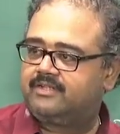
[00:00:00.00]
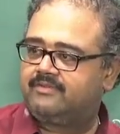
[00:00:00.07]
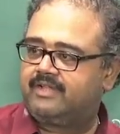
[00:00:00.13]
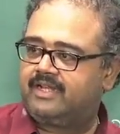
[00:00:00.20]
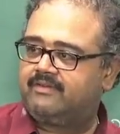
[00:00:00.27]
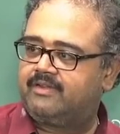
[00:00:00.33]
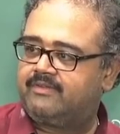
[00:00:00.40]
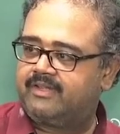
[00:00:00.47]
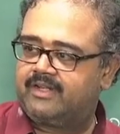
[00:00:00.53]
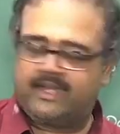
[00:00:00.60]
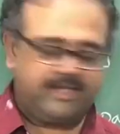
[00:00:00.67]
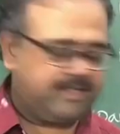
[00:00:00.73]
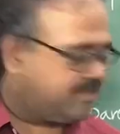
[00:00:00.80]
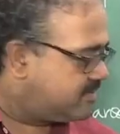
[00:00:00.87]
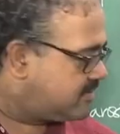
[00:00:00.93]
Whenever we
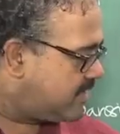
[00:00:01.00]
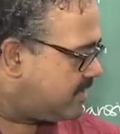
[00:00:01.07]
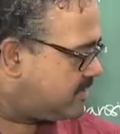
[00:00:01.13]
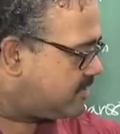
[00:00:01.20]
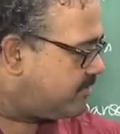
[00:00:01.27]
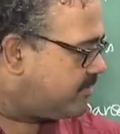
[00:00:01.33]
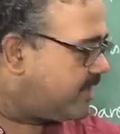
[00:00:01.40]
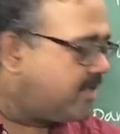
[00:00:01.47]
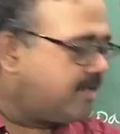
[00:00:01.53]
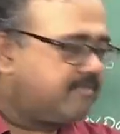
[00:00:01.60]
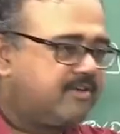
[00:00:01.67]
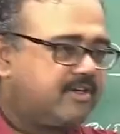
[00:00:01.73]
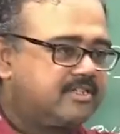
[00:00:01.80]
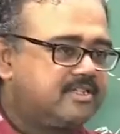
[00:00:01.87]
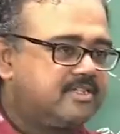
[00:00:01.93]
write this kinds of error
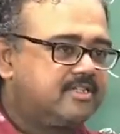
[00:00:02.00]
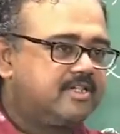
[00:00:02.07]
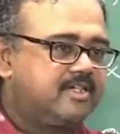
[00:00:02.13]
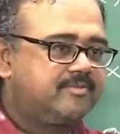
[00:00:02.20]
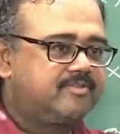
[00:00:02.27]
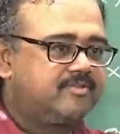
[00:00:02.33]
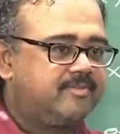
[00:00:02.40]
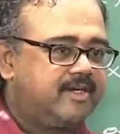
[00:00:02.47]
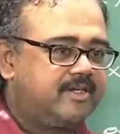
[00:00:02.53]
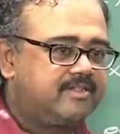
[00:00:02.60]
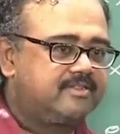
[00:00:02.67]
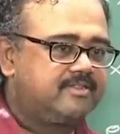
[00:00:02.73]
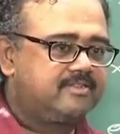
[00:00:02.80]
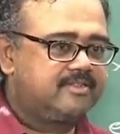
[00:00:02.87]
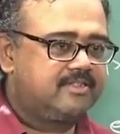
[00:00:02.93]
functions in terms of
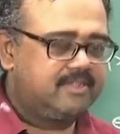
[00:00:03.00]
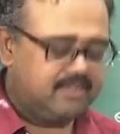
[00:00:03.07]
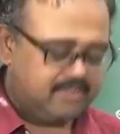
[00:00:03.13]
matrices,